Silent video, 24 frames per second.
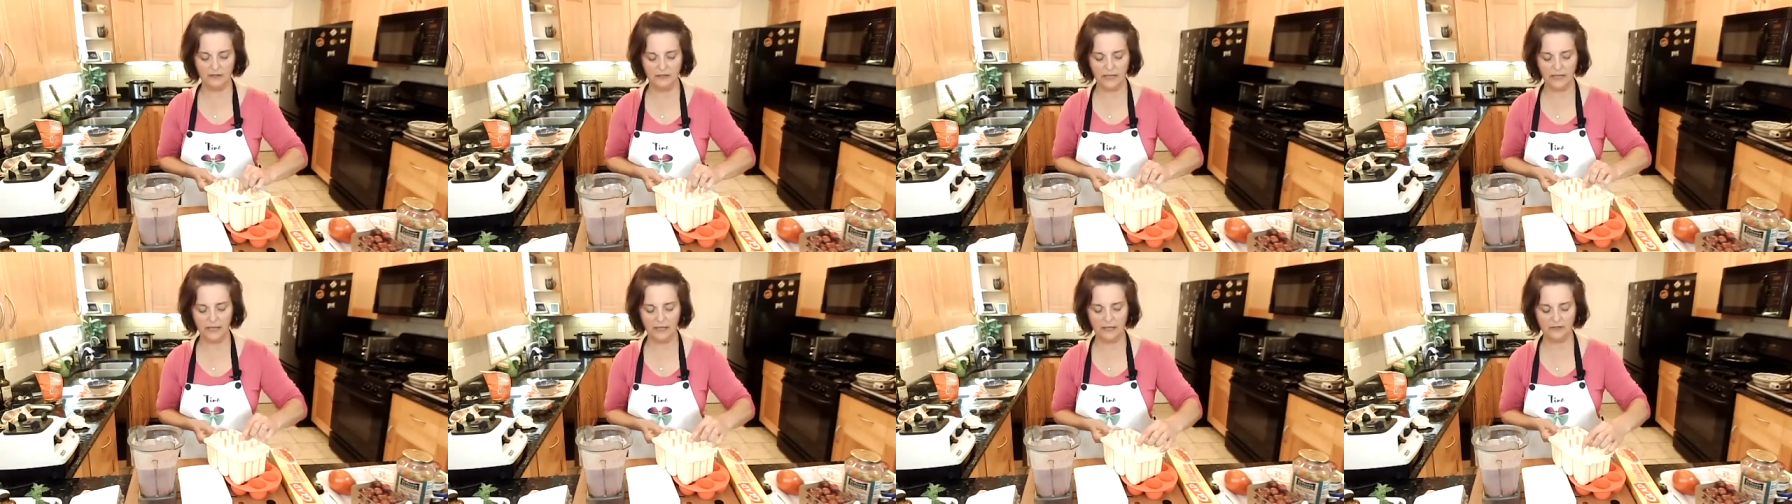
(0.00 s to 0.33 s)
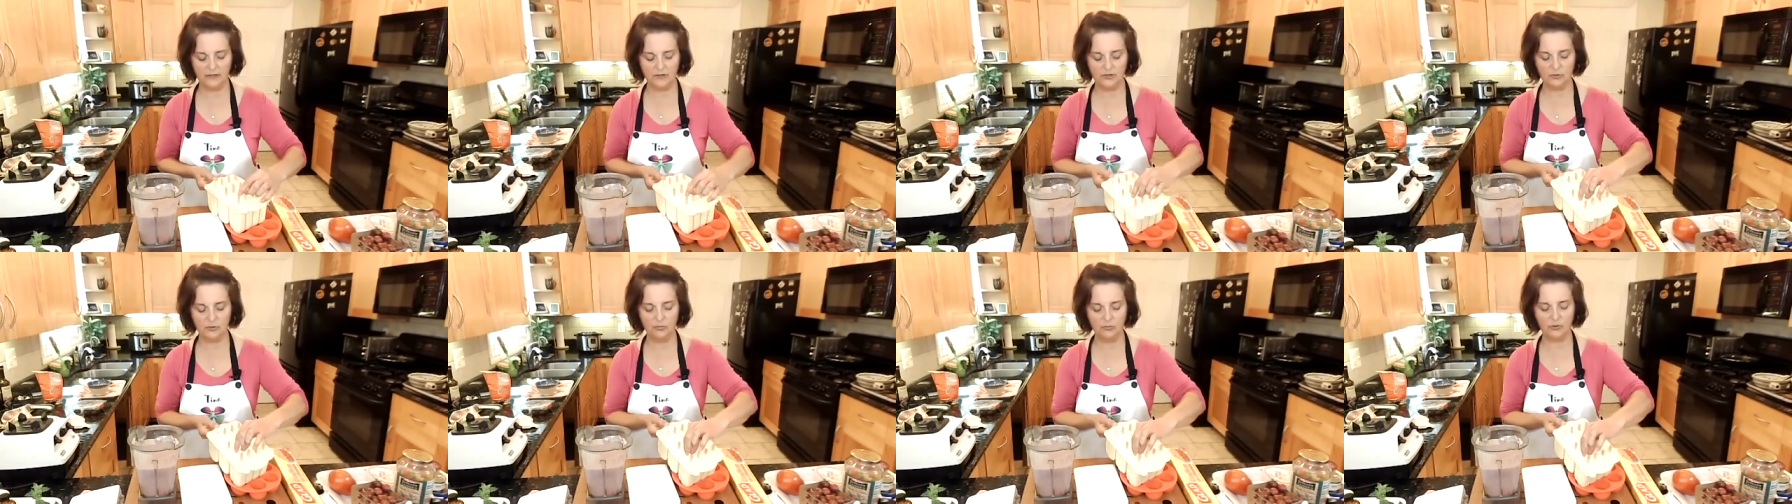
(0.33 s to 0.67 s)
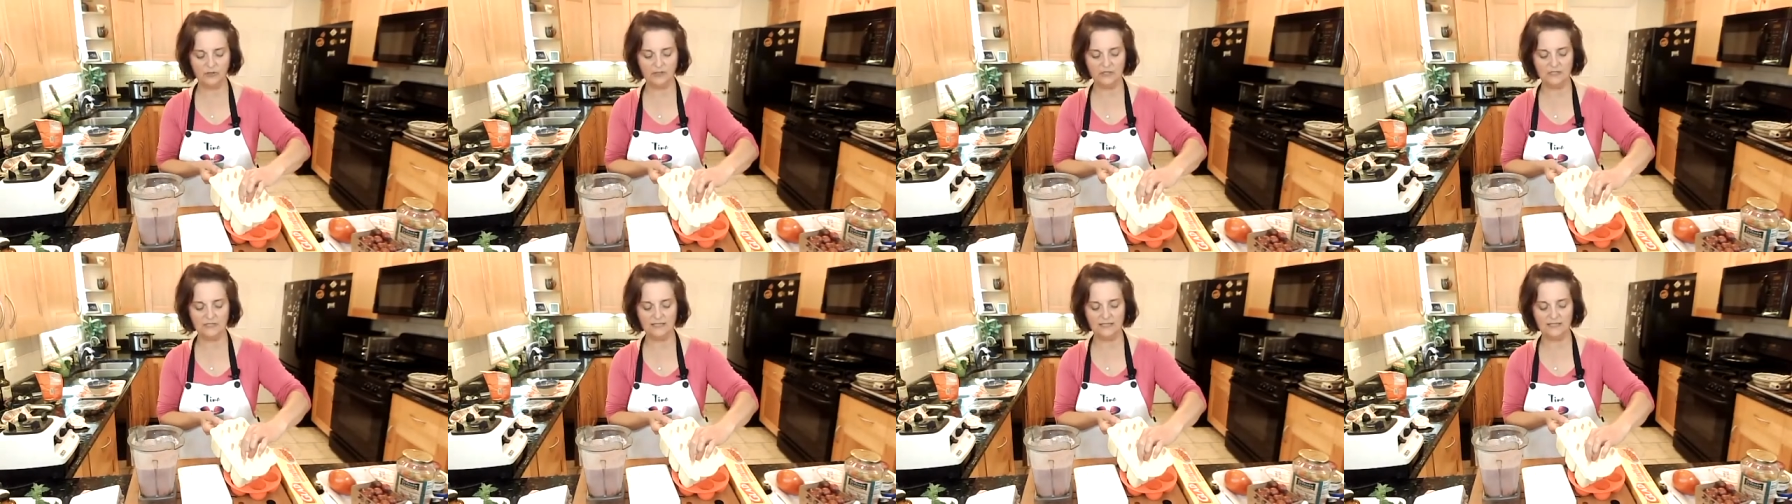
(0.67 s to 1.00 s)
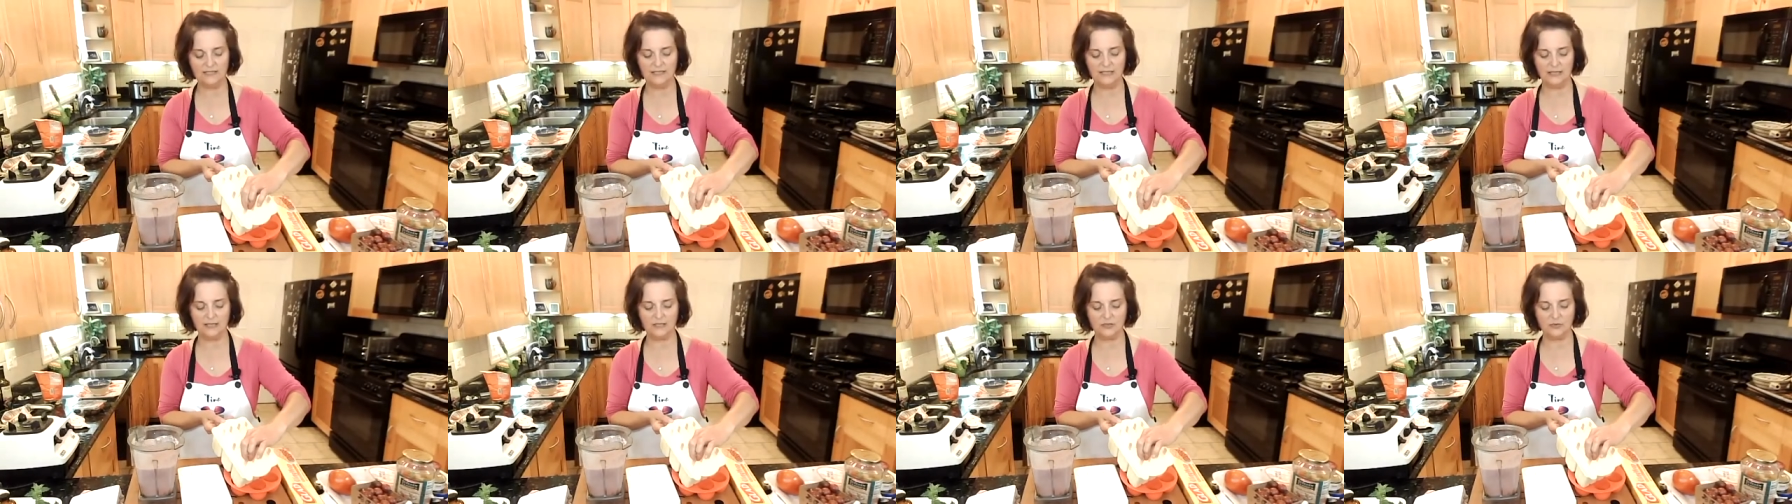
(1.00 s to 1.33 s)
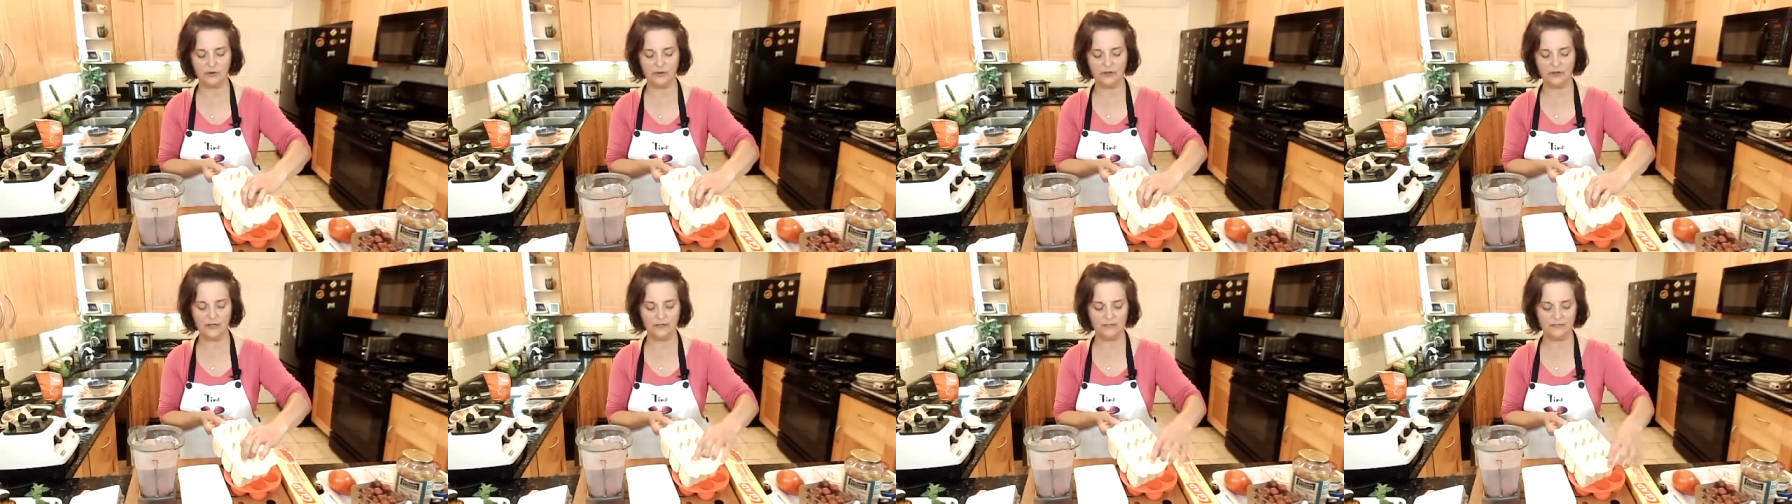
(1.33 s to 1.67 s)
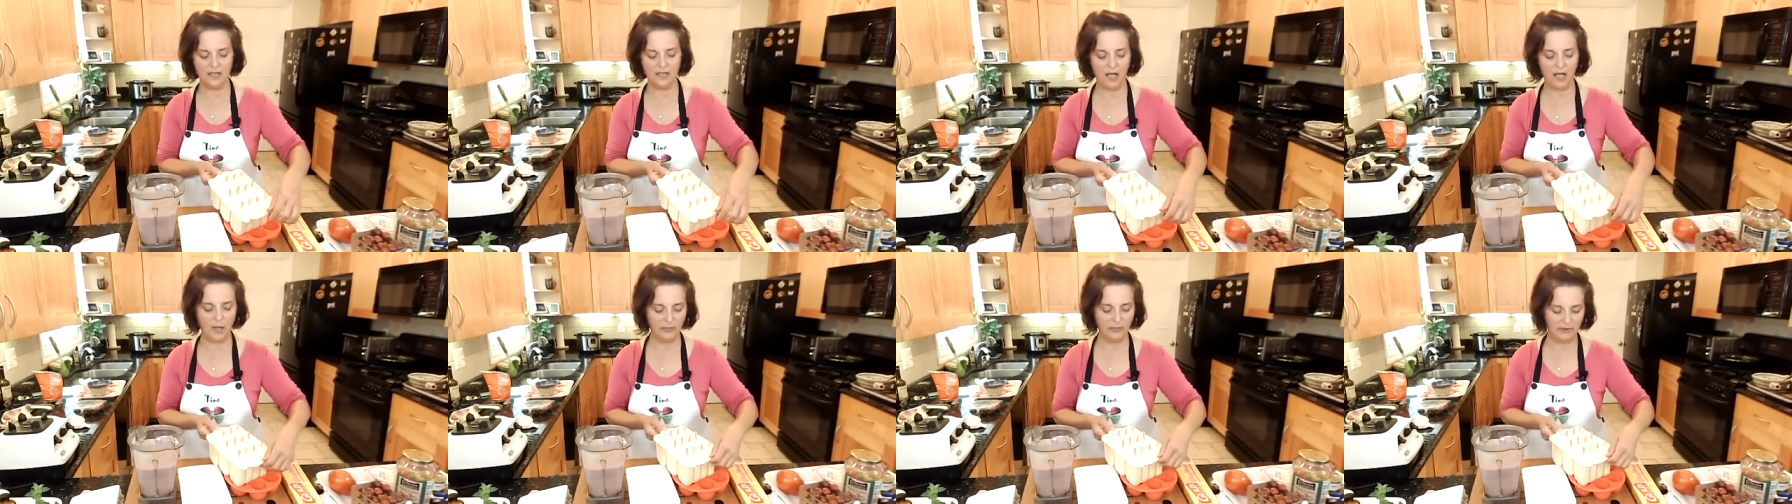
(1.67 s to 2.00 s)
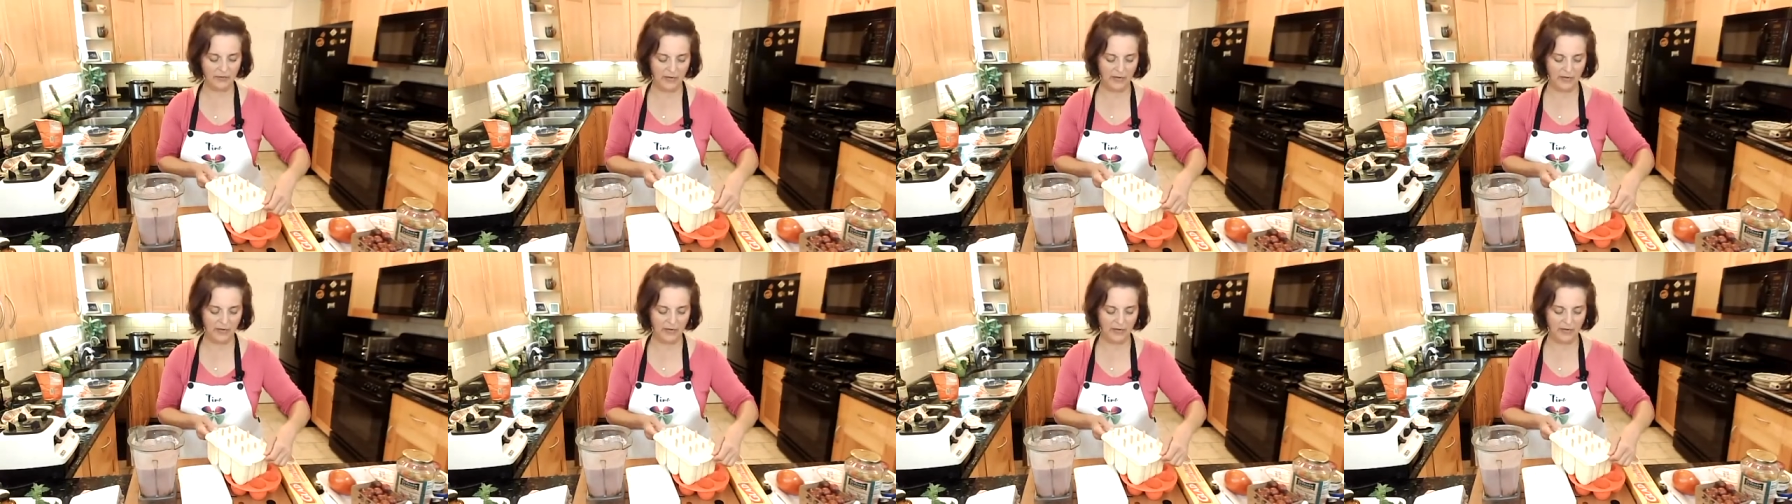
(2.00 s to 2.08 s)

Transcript: And you put the sticks right on top.